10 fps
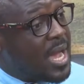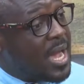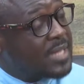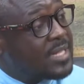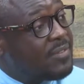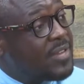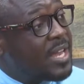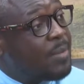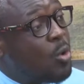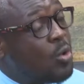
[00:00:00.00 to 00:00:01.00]
had given
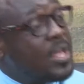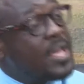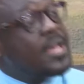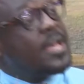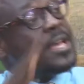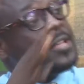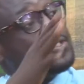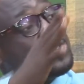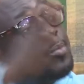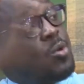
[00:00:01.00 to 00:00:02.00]
them only a
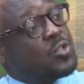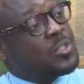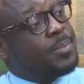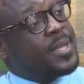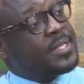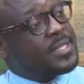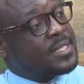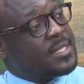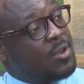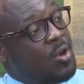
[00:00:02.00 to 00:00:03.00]
small space